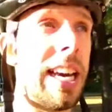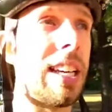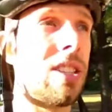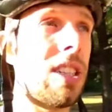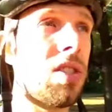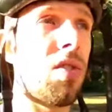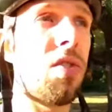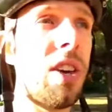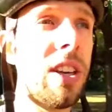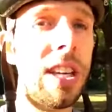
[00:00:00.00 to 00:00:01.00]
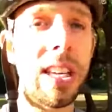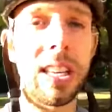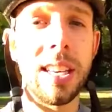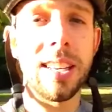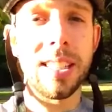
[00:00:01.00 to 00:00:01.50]
is just feeling
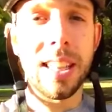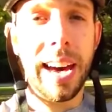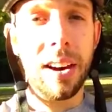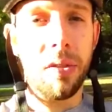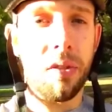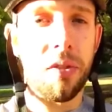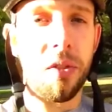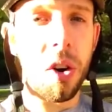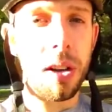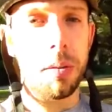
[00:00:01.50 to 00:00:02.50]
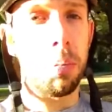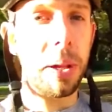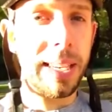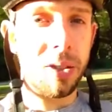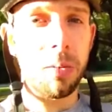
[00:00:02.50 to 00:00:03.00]
that foot
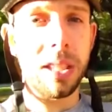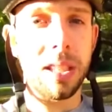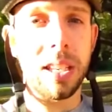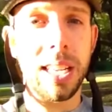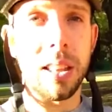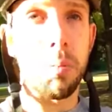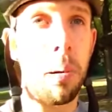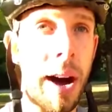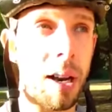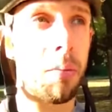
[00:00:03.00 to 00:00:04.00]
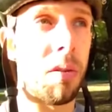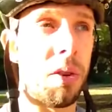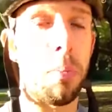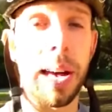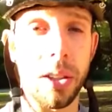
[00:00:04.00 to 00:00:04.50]
placement at the bottom of
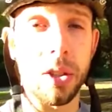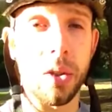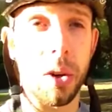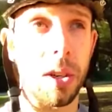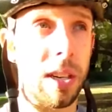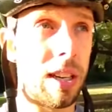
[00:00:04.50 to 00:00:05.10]
your pedal stroke.